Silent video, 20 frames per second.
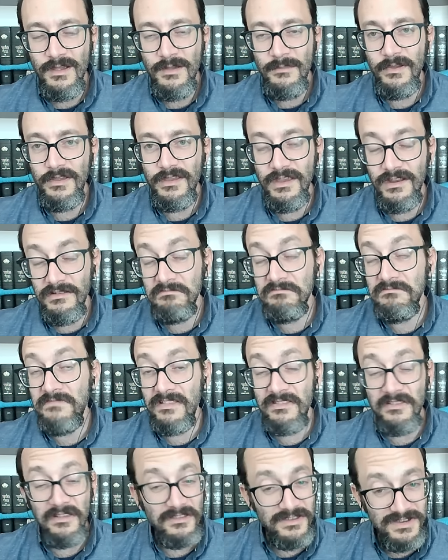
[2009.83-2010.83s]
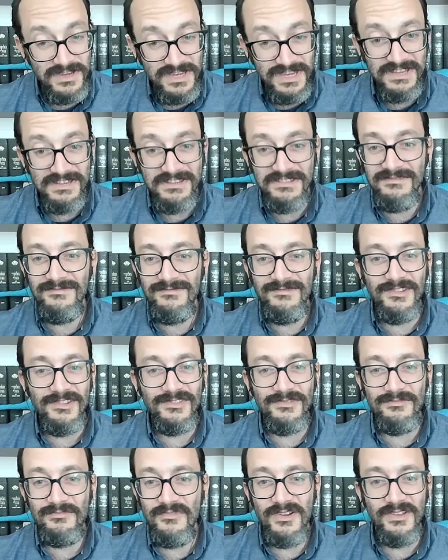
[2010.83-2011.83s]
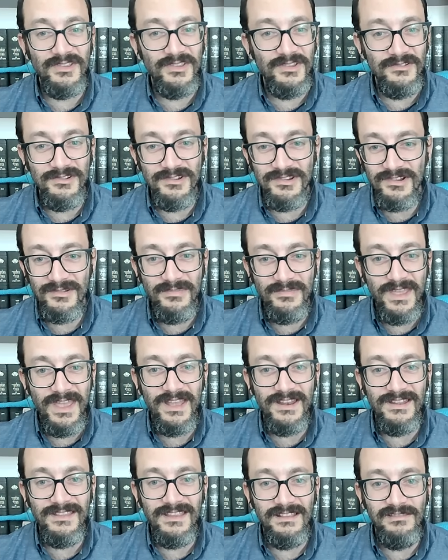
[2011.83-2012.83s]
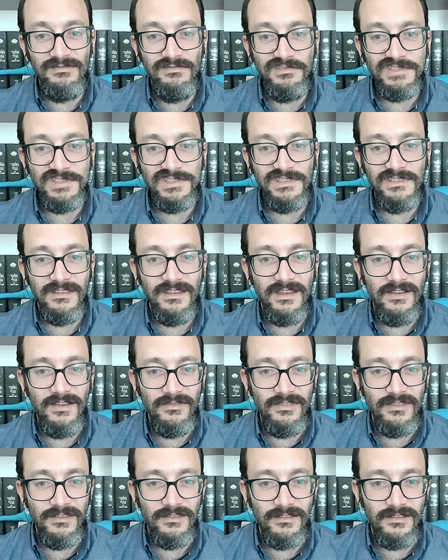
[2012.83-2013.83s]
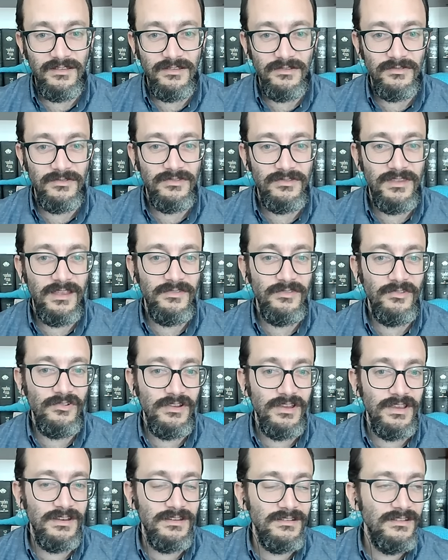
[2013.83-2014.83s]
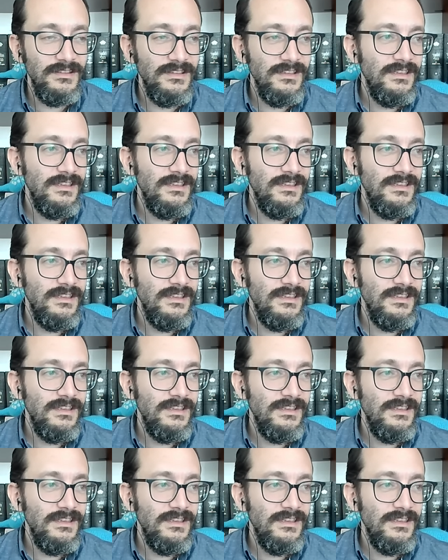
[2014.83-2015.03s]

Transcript: But, you know, that's all you need. Just one loan to go bad and then everything goes down the drain.